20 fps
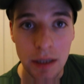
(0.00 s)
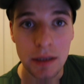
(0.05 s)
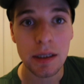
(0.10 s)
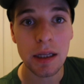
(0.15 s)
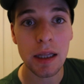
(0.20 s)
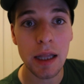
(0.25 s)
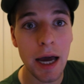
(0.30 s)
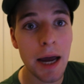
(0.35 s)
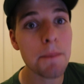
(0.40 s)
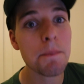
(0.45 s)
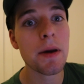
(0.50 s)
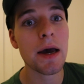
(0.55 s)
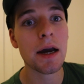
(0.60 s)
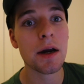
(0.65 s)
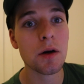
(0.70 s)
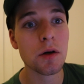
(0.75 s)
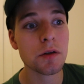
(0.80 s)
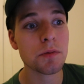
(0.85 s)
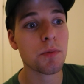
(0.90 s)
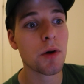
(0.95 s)
The
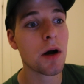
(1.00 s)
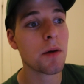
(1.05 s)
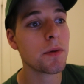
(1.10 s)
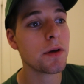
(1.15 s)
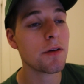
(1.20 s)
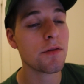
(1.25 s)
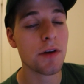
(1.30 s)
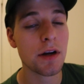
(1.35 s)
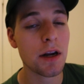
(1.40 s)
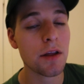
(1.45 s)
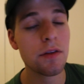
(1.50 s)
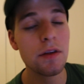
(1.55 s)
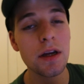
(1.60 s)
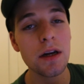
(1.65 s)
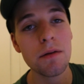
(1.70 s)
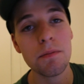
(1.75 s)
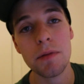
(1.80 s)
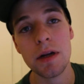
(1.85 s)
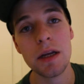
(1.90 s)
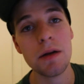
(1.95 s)
linebackers probably, if
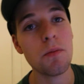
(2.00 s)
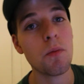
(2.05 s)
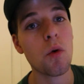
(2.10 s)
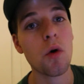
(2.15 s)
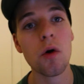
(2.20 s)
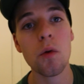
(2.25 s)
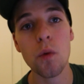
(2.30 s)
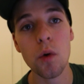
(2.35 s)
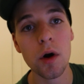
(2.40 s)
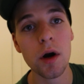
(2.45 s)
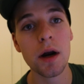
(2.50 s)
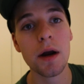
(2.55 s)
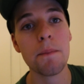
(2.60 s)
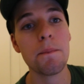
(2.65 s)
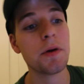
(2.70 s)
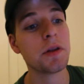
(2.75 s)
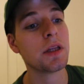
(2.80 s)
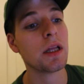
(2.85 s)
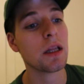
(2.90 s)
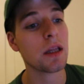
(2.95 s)
anything, need more work,
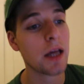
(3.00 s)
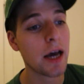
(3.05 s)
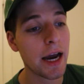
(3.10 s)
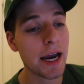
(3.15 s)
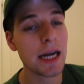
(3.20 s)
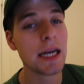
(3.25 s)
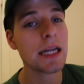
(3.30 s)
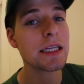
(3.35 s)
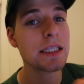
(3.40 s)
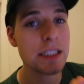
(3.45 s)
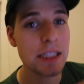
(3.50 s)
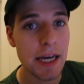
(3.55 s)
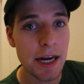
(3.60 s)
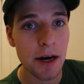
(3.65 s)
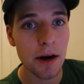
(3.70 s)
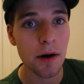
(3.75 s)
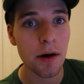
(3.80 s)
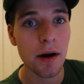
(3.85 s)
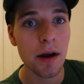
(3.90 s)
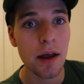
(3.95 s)
but the line is
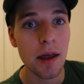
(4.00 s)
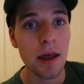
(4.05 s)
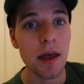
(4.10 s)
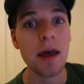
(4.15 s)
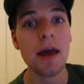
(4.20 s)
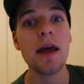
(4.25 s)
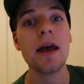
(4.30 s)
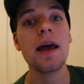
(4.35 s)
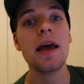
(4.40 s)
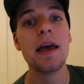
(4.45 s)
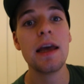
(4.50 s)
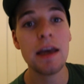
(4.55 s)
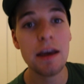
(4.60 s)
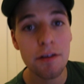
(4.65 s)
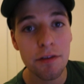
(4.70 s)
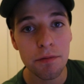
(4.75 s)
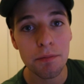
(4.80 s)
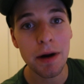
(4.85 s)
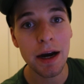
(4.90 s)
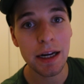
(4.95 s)
there
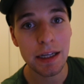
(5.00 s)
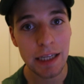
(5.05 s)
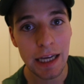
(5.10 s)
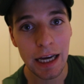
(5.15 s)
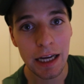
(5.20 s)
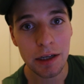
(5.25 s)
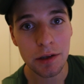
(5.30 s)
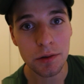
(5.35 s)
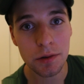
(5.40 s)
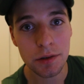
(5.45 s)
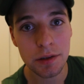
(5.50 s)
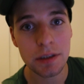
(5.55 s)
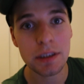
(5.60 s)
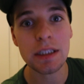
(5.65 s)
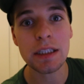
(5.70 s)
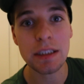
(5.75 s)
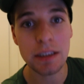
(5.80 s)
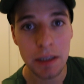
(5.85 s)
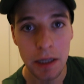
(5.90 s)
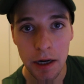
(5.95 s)
if Mike Daniels
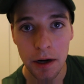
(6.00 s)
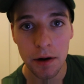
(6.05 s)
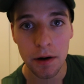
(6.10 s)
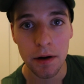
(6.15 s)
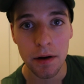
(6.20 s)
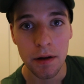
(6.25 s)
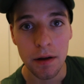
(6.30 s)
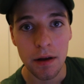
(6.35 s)
is there.